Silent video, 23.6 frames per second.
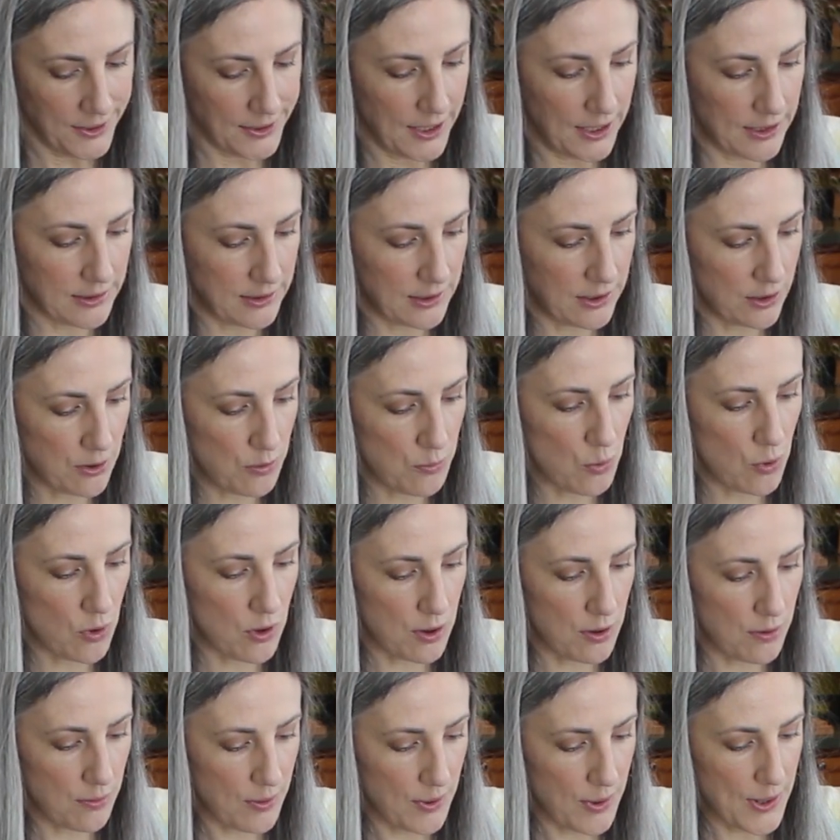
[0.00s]
a little
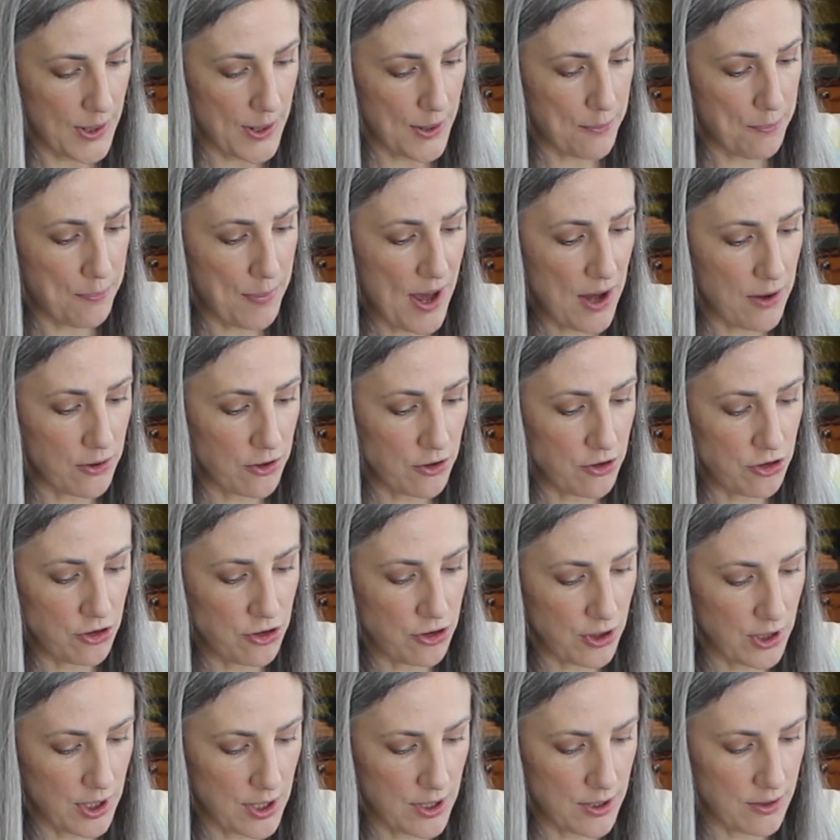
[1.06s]
more powdered
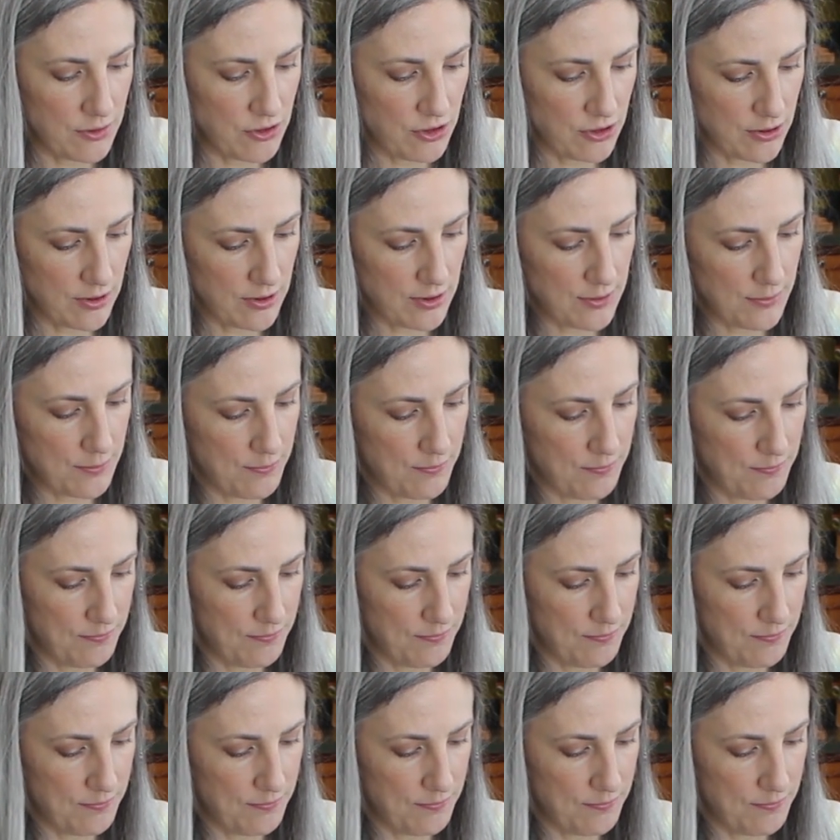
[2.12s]
sugar just to